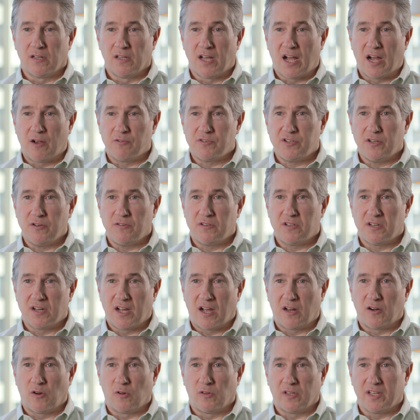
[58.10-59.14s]
allows you to
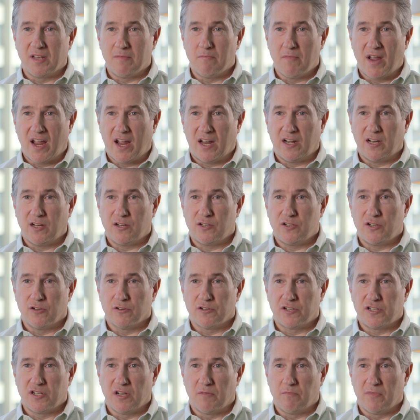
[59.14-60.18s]
not only manage
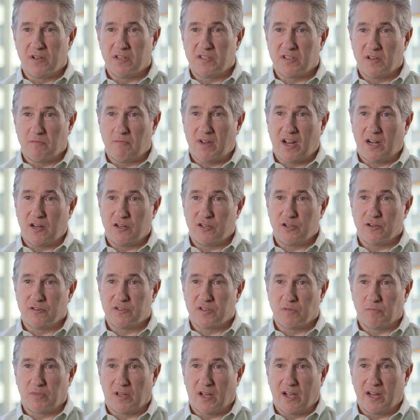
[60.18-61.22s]
your shipments and manage your
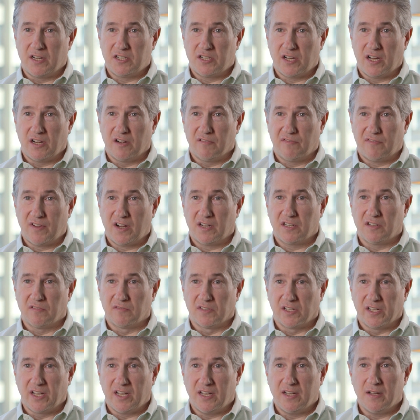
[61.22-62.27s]
supply chain
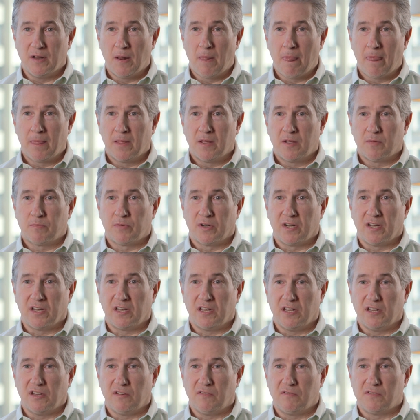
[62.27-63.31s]
effectively, but
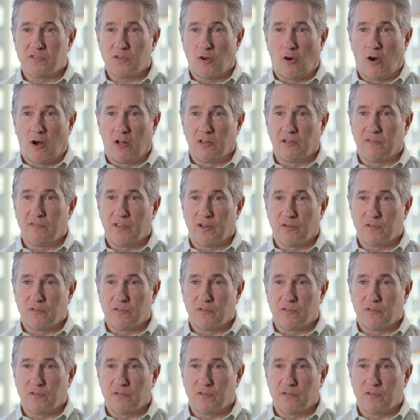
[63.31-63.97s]
it gives all of